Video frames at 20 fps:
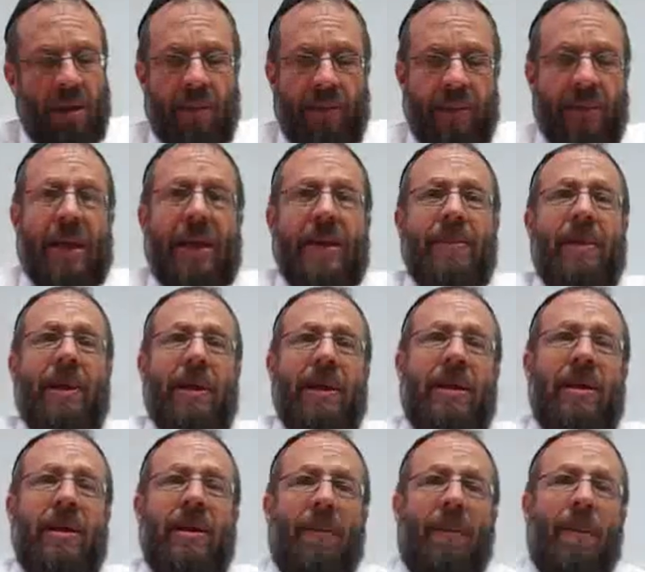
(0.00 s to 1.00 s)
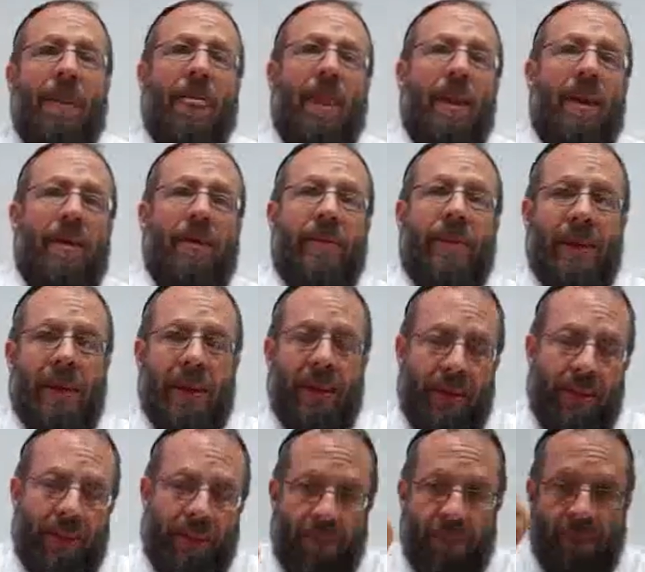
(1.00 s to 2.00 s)
Namely,
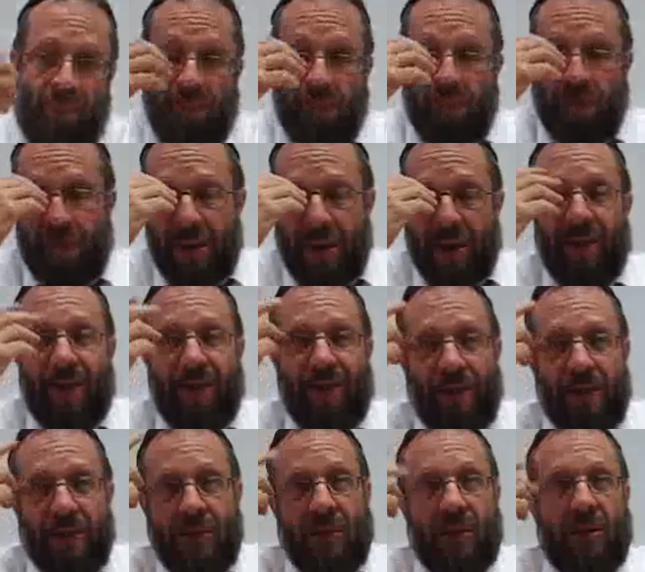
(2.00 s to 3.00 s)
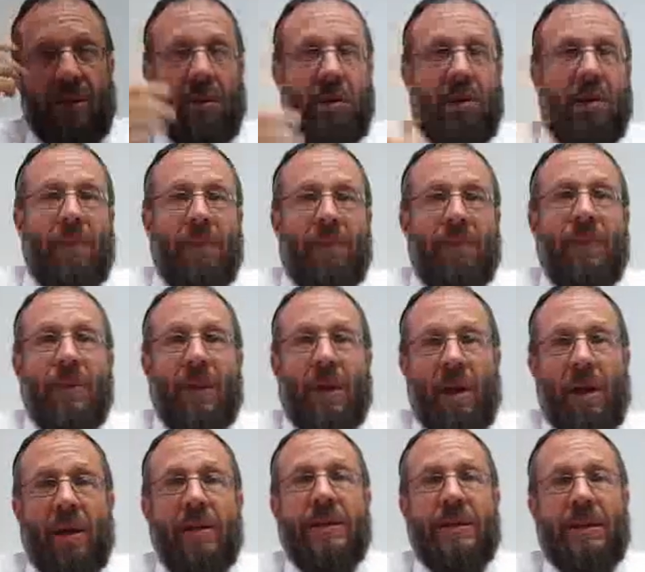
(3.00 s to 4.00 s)
the metaphysical
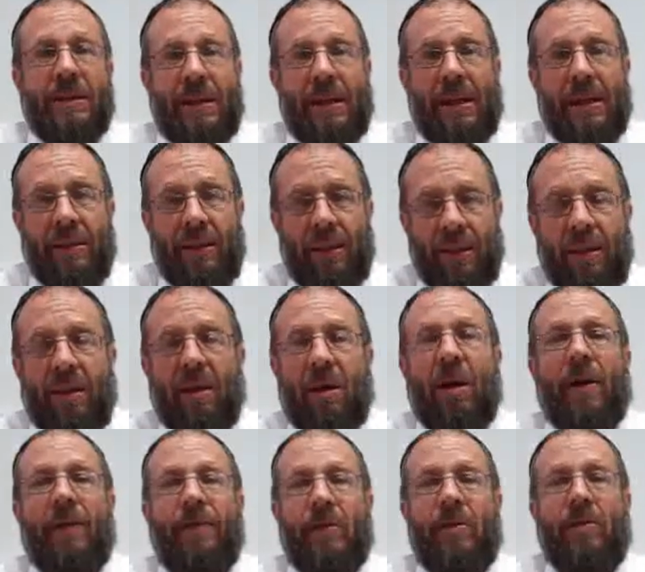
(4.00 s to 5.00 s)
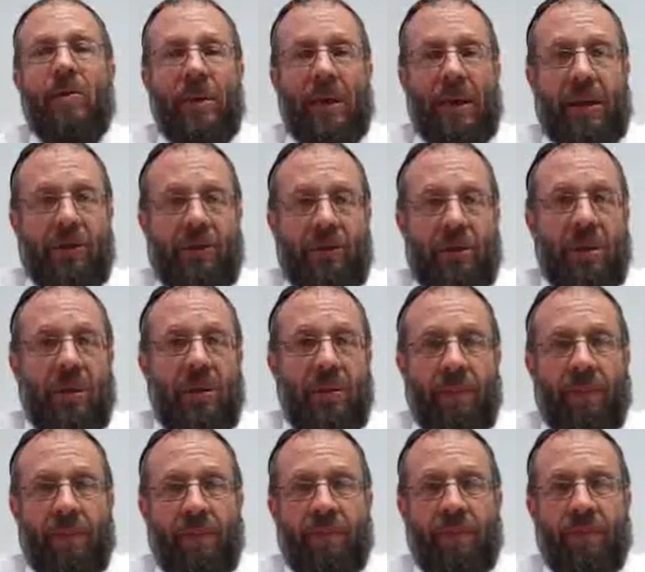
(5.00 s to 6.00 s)
understanding of creation,
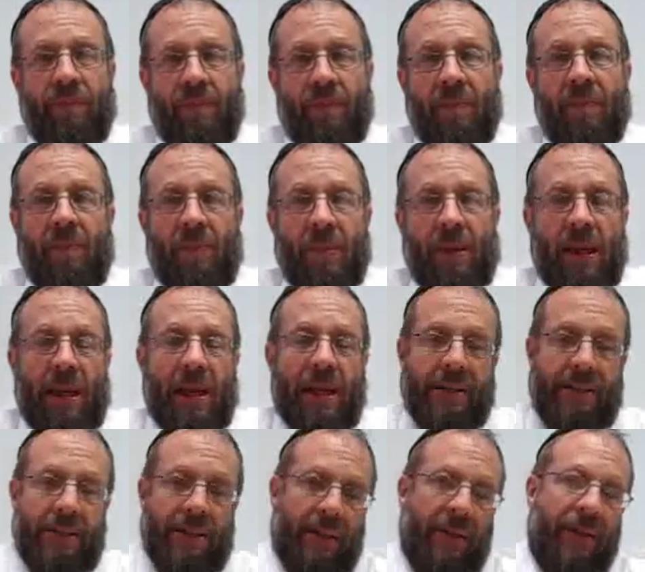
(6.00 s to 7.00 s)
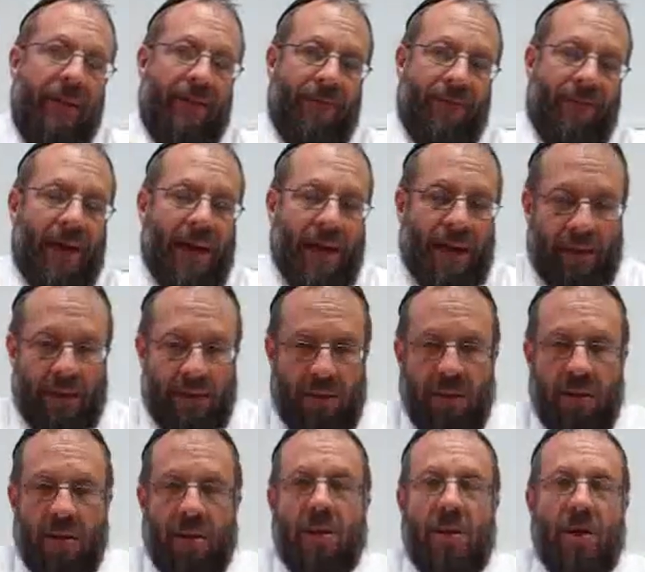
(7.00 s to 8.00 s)
as it in
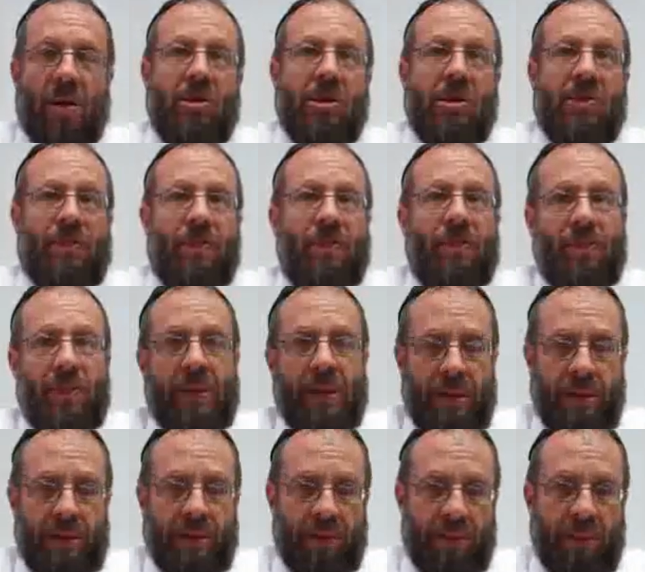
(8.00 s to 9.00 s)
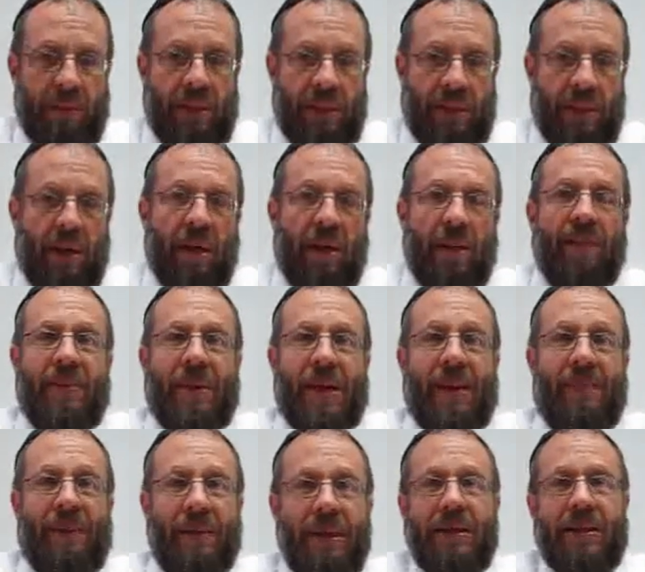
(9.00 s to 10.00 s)
fact goes the the um,
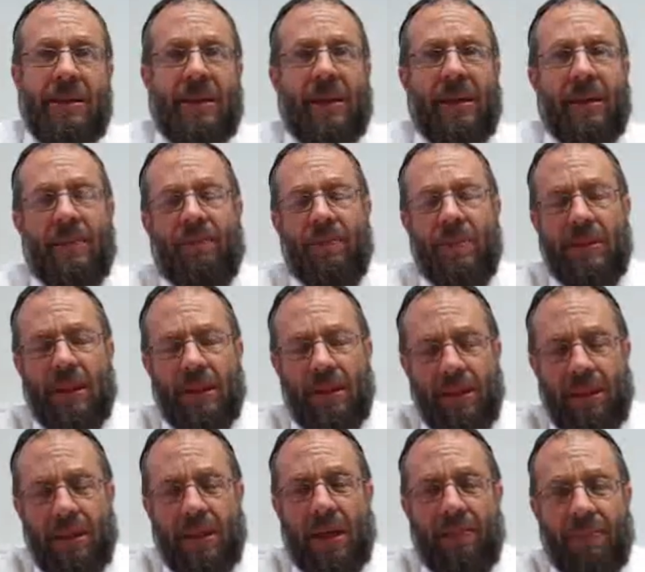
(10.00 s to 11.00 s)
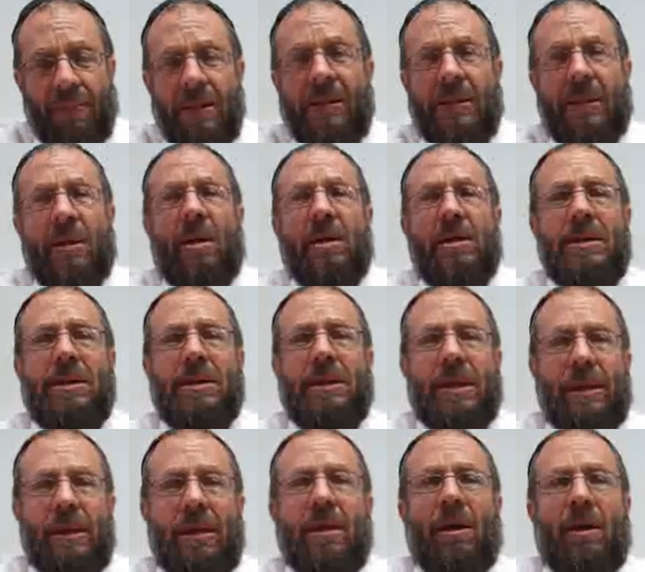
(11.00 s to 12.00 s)
Kabbalistic, particularly the Kabbalistic
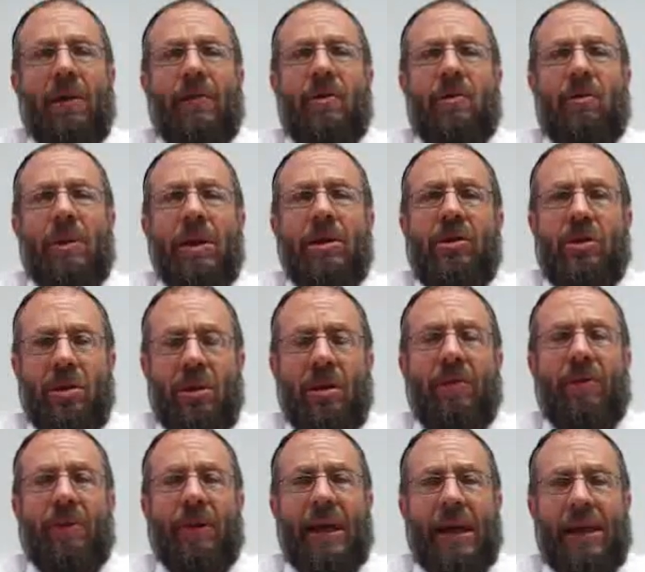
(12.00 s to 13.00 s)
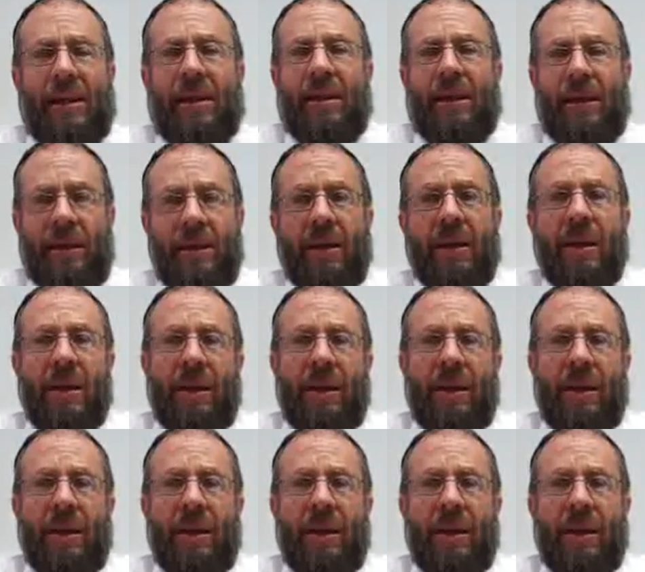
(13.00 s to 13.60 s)
understanding of creation, of reality,